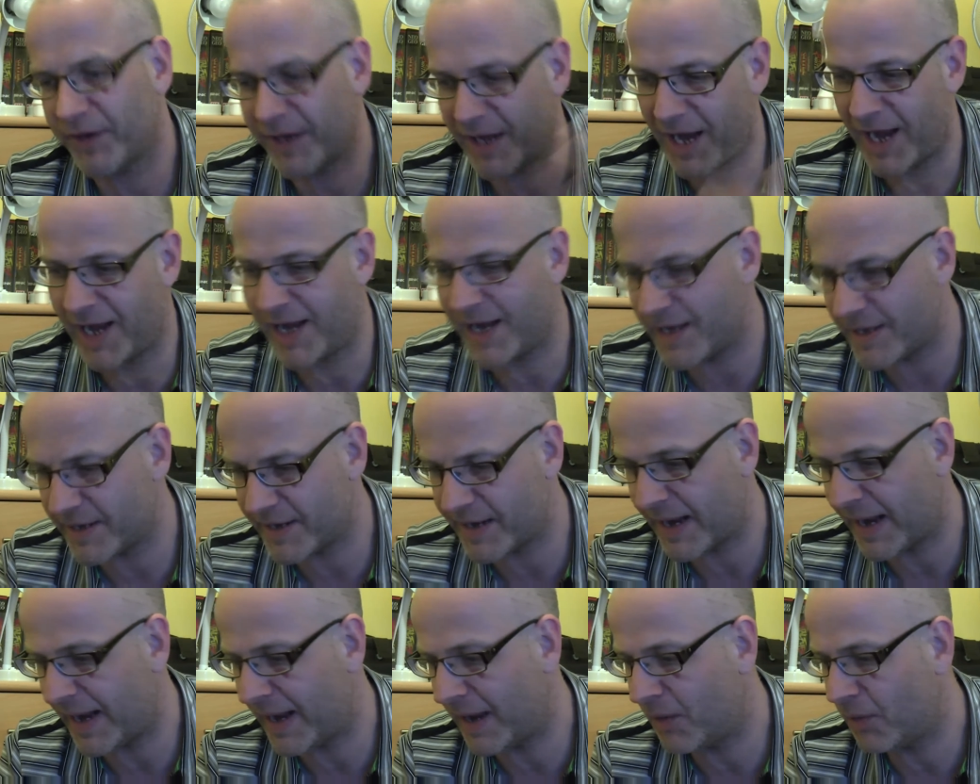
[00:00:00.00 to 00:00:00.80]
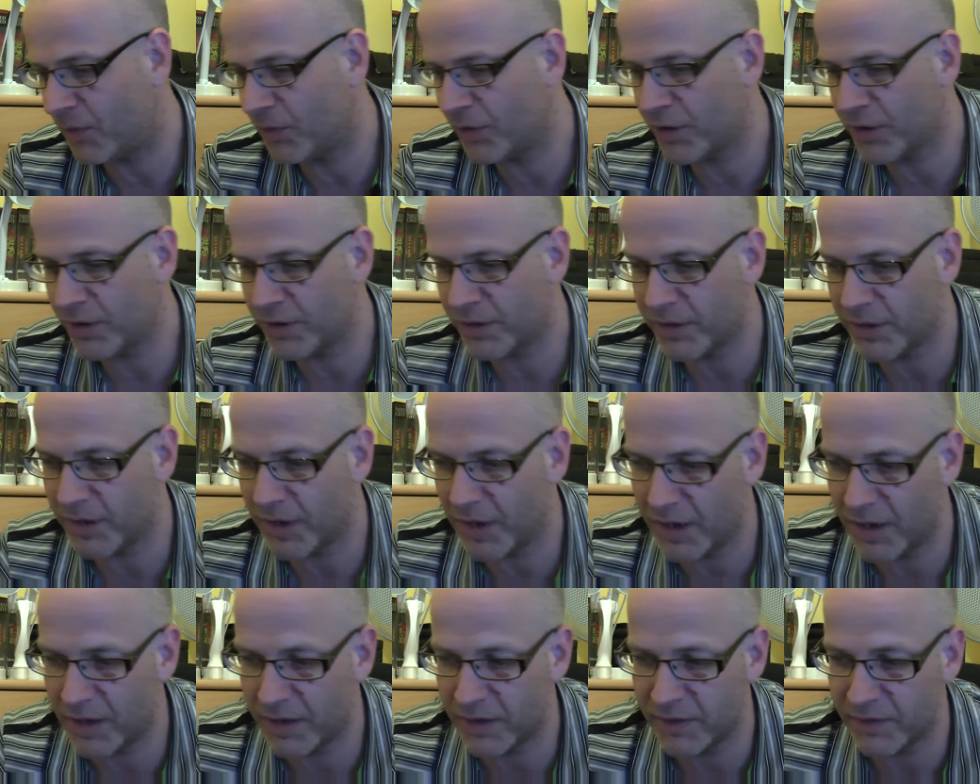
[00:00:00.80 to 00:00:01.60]
to get it down,
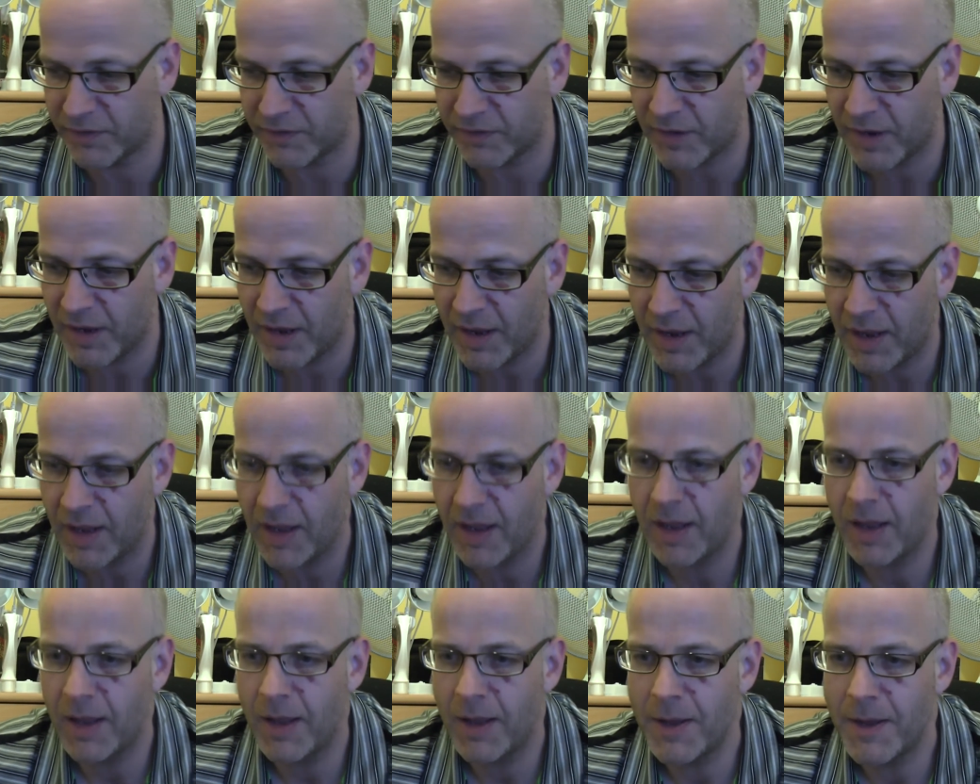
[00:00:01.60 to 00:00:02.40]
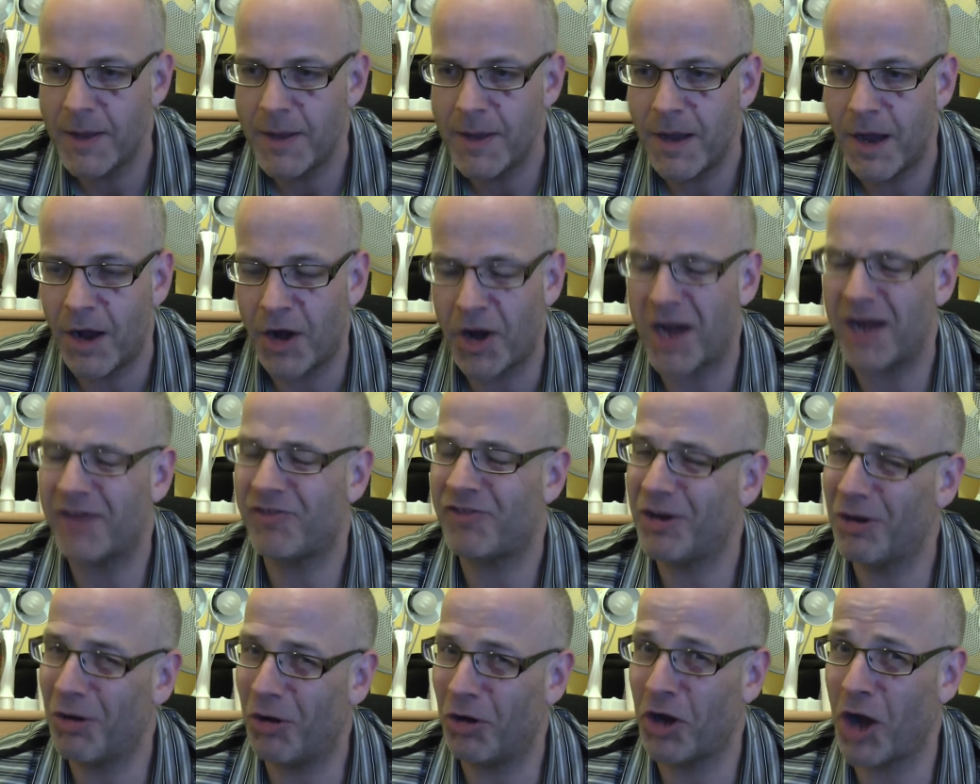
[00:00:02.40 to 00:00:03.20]
and I don't
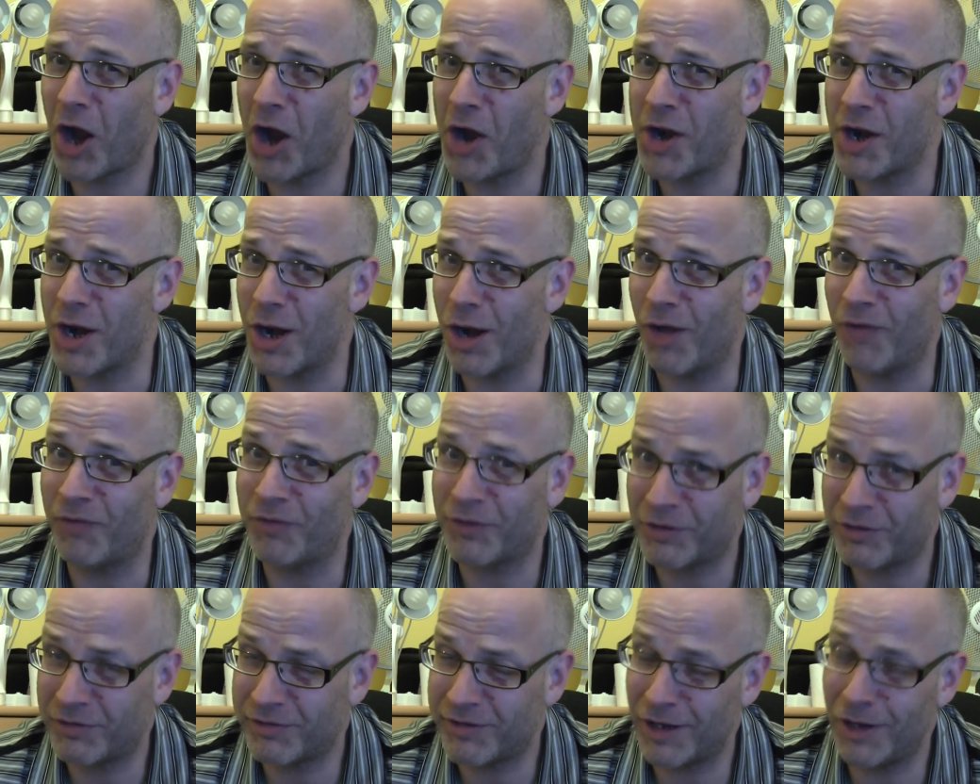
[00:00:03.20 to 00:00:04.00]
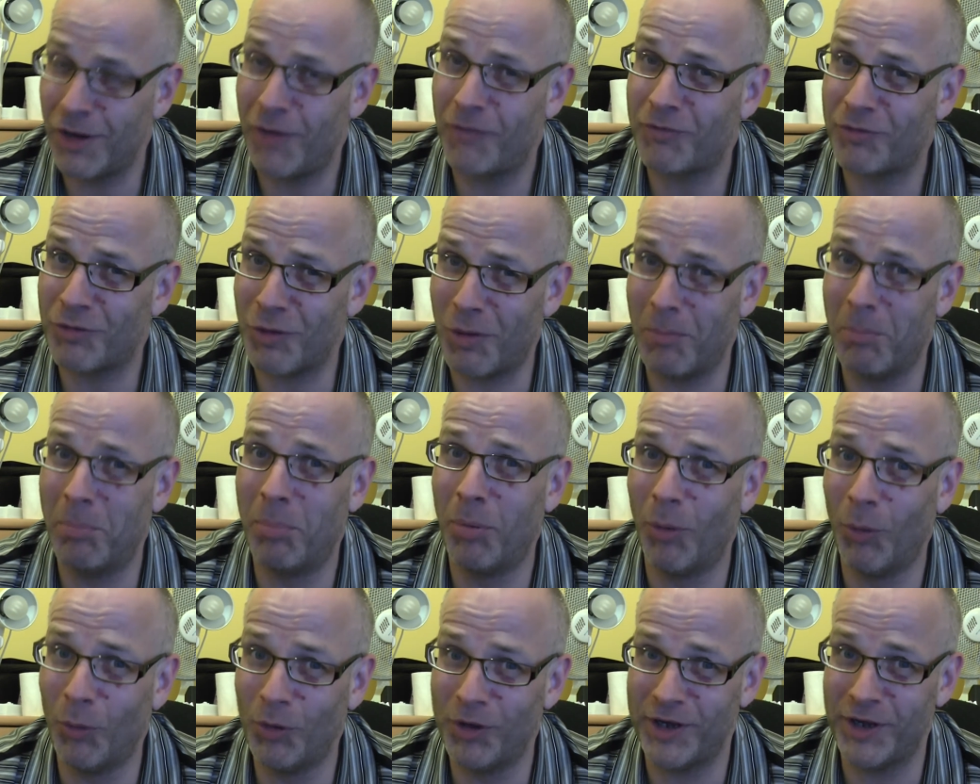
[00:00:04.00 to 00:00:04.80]
actually like going in the loft because the loft's not
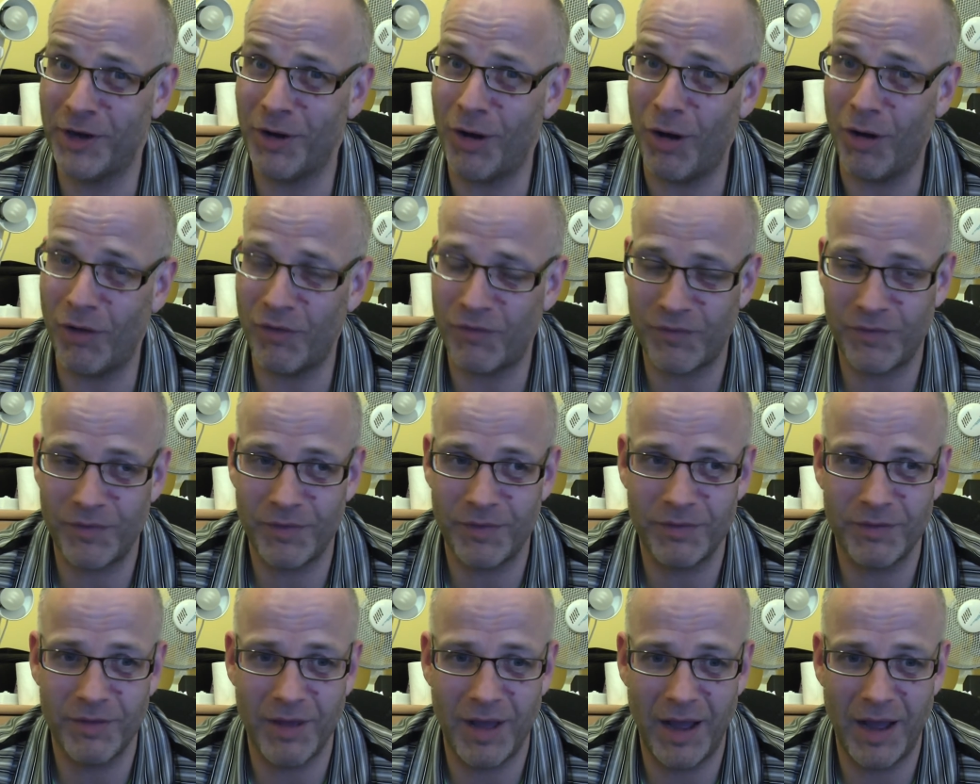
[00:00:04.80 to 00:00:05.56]
boarded off.